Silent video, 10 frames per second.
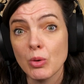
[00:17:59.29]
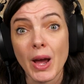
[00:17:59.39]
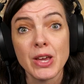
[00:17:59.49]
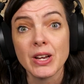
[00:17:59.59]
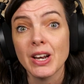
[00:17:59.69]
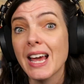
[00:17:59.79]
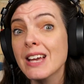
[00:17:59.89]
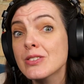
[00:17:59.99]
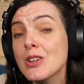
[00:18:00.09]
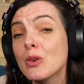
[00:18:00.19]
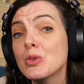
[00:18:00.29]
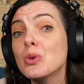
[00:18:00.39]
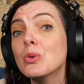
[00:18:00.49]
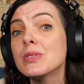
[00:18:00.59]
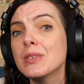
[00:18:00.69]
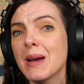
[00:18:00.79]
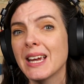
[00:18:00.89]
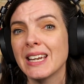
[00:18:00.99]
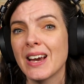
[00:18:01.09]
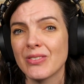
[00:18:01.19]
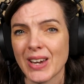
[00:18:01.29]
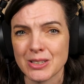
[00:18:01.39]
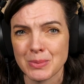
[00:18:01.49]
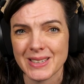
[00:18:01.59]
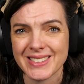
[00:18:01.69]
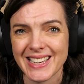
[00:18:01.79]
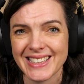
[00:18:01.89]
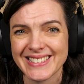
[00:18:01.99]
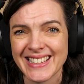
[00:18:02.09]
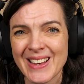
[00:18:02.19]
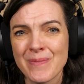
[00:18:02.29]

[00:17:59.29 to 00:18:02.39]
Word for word: where you can let us know your domain of expertise.